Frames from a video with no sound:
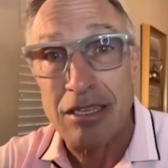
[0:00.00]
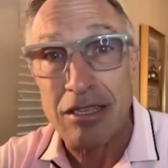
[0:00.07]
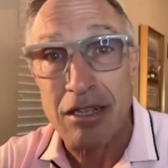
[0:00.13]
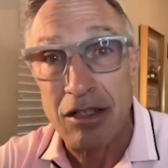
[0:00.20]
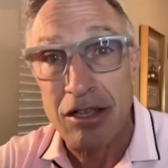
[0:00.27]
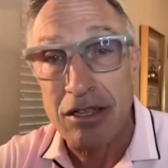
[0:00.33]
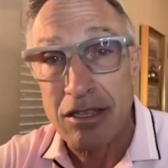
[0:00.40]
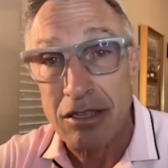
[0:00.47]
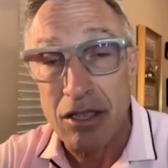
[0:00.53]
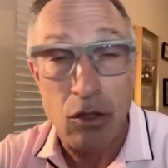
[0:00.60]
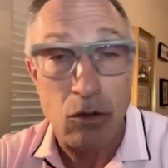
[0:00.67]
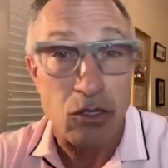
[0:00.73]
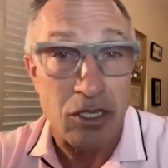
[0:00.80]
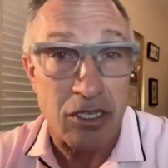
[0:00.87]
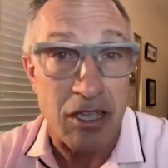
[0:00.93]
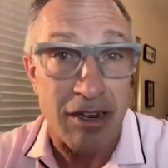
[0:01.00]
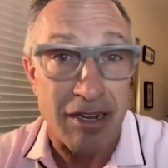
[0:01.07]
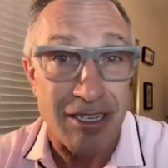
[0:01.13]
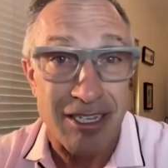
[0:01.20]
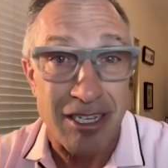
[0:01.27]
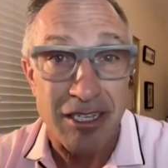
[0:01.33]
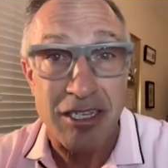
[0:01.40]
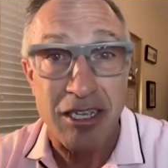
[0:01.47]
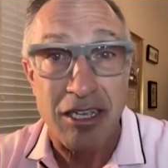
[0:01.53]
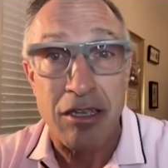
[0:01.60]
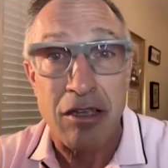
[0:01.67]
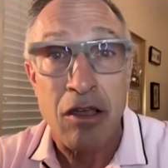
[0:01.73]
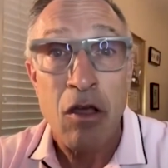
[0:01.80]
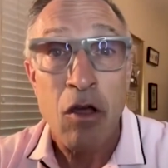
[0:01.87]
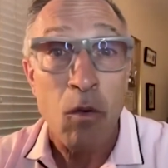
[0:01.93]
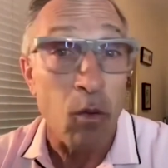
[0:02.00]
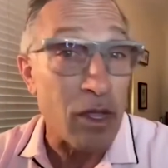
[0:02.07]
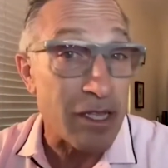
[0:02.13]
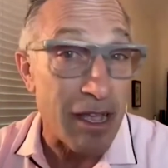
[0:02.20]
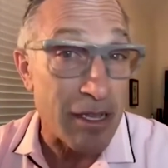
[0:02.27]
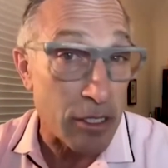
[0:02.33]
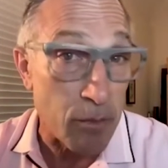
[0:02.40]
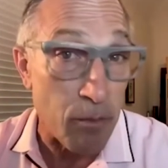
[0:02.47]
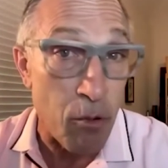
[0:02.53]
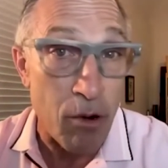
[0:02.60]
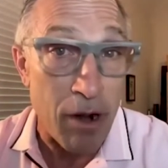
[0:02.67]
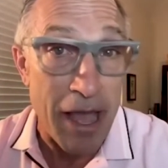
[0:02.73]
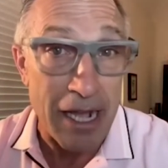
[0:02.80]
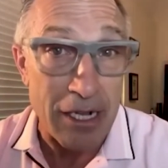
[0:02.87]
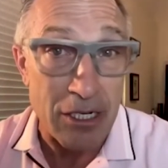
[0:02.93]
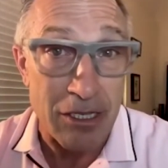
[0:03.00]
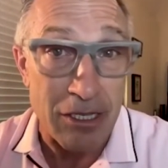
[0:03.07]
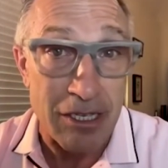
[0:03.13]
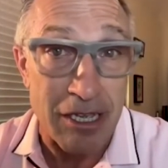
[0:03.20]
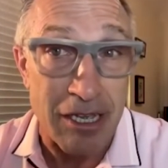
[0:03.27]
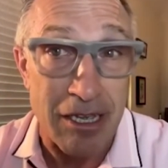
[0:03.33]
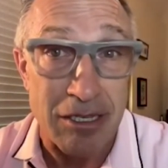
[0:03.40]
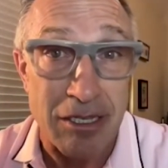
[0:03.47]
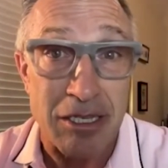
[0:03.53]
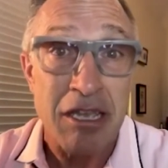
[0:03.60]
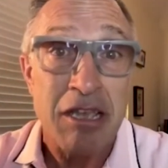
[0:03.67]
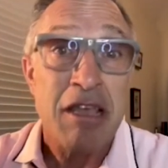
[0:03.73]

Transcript: click to those studies to see what that support actually is.